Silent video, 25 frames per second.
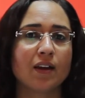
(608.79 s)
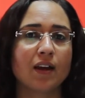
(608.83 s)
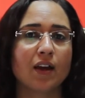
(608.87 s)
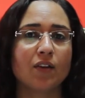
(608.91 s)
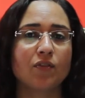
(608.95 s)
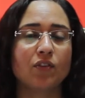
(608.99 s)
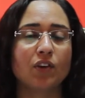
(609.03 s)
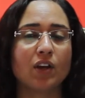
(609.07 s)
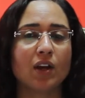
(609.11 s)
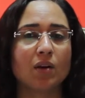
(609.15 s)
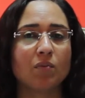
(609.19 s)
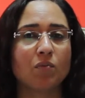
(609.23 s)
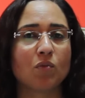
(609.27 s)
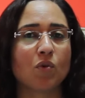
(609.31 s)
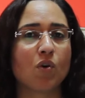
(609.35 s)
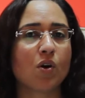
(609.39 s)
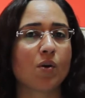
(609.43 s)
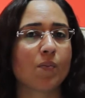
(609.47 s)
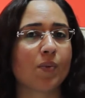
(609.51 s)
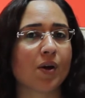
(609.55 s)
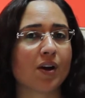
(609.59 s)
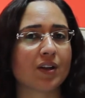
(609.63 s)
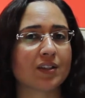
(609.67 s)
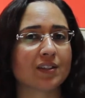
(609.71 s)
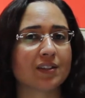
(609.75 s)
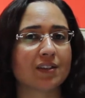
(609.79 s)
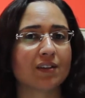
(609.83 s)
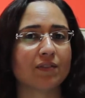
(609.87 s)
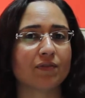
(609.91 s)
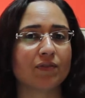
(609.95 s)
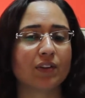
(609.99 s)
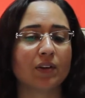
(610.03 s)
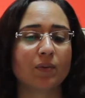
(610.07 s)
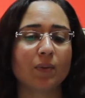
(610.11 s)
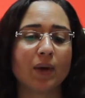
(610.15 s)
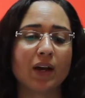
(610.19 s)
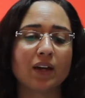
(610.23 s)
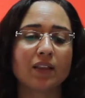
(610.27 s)
If you get more positive
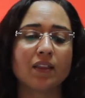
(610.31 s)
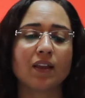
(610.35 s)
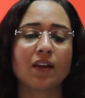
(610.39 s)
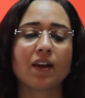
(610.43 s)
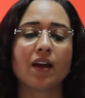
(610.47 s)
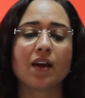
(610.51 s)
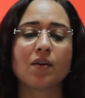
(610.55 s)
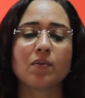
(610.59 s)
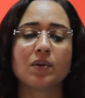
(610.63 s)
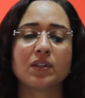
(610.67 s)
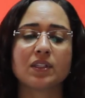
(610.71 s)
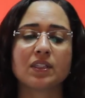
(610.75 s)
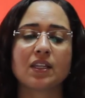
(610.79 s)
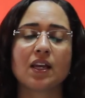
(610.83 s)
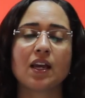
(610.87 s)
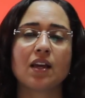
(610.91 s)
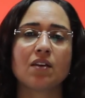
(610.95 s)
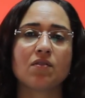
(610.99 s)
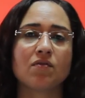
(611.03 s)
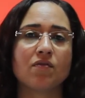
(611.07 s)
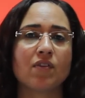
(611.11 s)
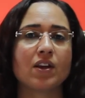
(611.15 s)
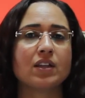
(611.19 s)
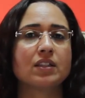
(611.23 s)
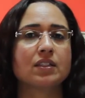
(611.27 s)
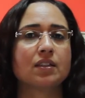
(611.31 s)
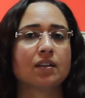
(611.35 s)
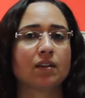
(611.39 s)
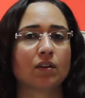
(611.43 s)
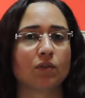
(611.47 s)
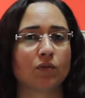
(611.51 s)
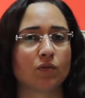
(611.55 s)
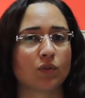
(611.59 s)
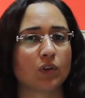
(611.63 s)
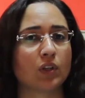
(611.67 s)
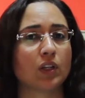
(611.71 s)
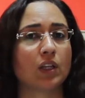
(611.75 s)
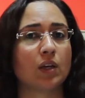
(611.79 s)
feedback, then I would say invest in a
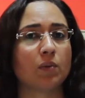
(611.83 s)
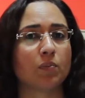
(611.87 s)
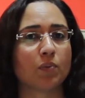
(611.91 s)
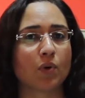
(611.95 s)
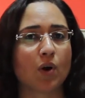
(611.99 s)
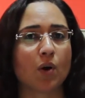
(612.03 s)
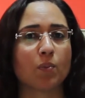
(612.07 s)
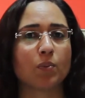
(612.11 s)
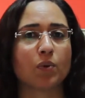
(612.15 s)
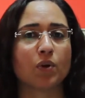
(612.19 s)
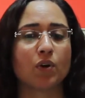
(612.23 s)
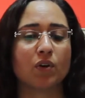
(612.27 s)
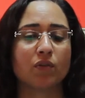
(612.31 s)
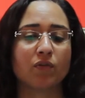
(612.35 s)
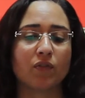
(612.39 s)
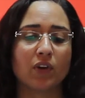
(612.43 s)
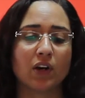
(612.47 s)
really proper and